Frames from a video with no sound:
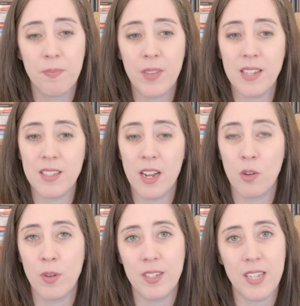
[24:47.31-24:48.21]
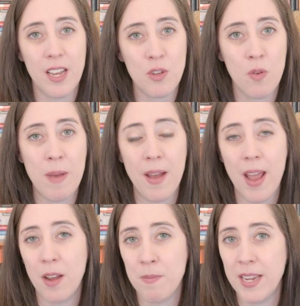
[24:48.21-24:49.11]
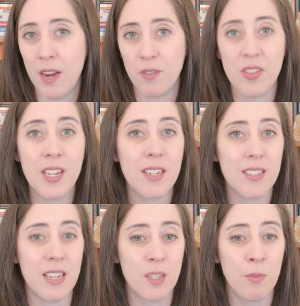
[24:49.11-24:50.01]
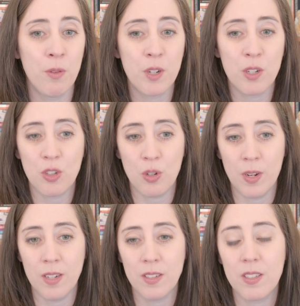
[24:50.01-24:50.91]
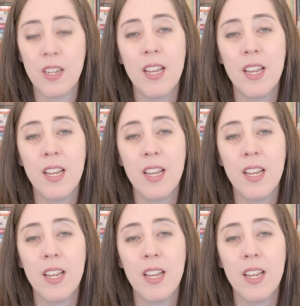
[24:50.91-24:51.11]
It's not going to tell you about how to make everything accessible for your students.